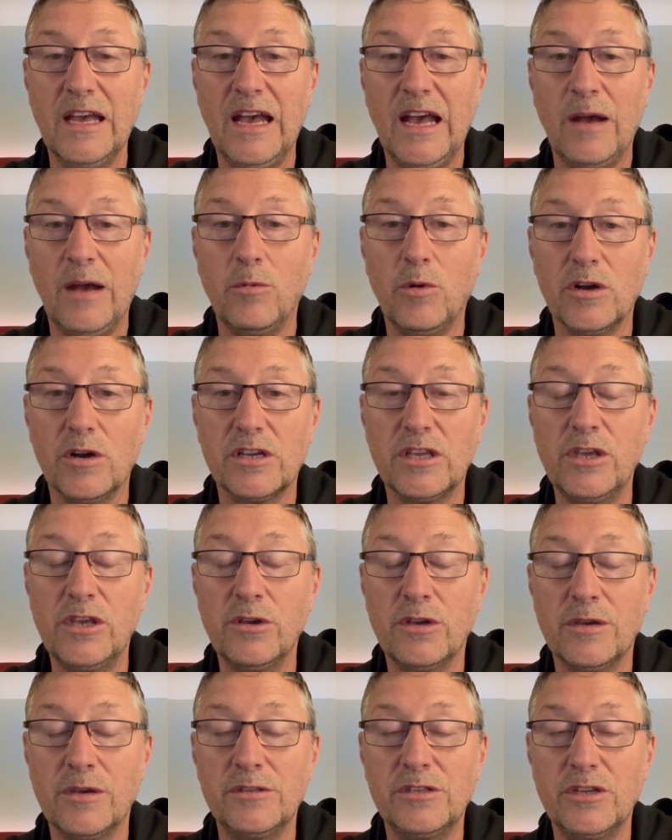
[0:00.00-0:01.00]
and what you
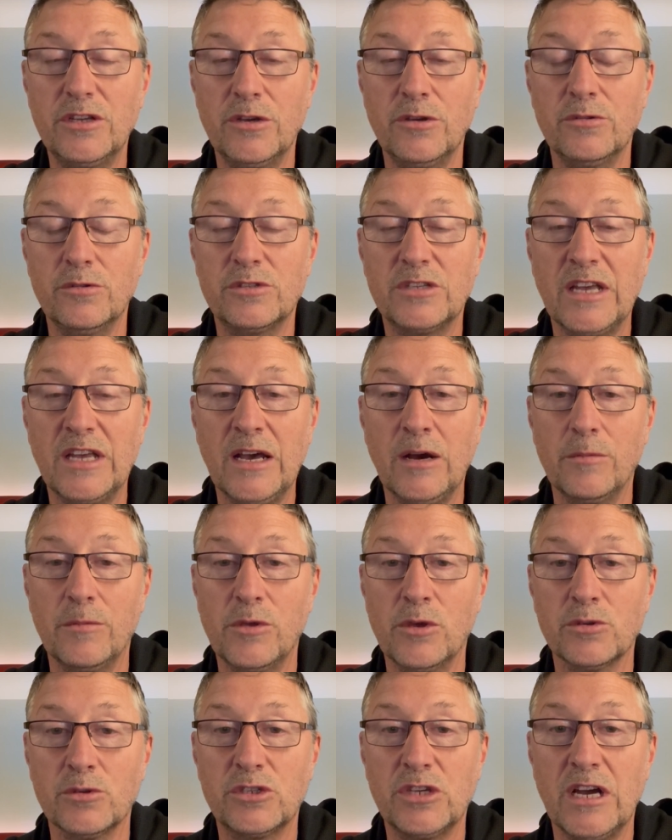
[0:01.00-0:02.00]
can do to help
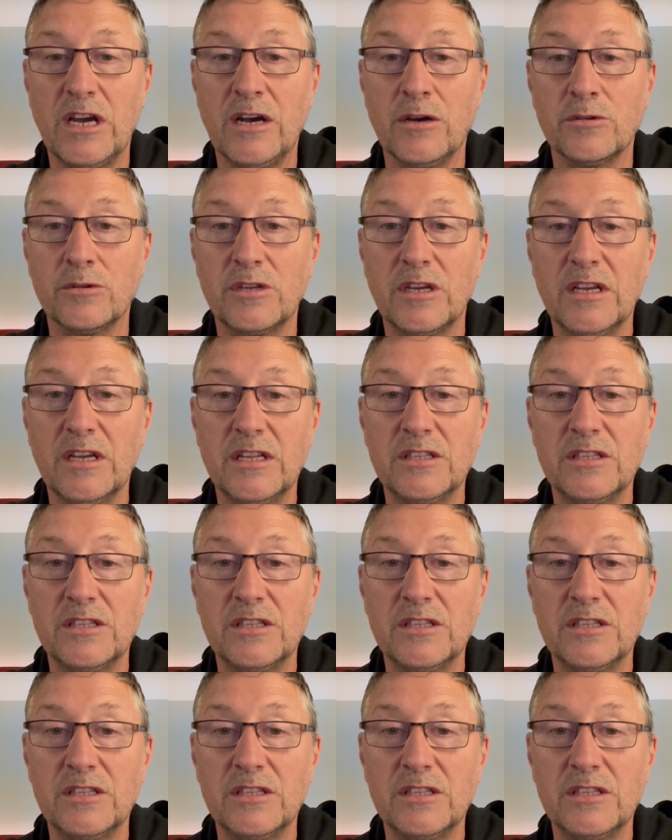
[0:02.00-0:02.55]
your child